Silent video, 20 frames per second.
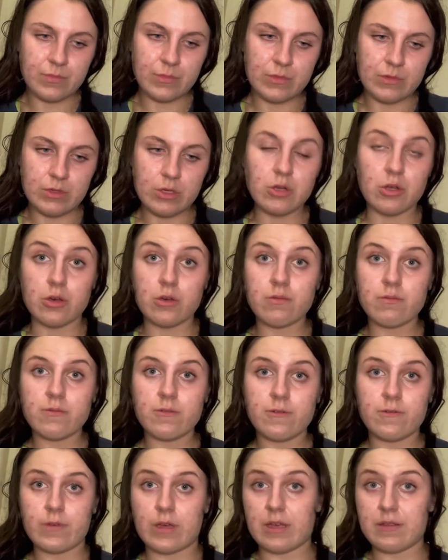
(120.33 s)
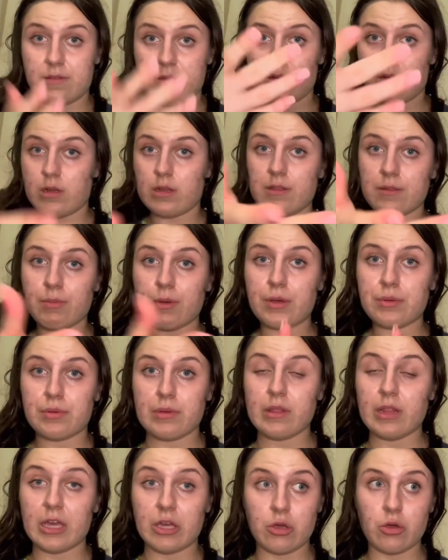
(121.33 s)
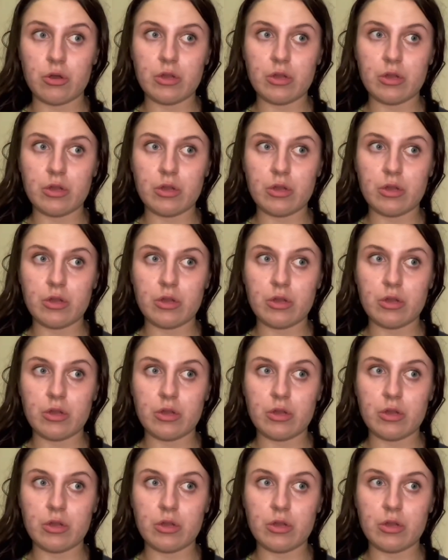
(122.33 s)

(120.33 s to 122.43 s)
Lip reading: you know, as an inspiration, like go to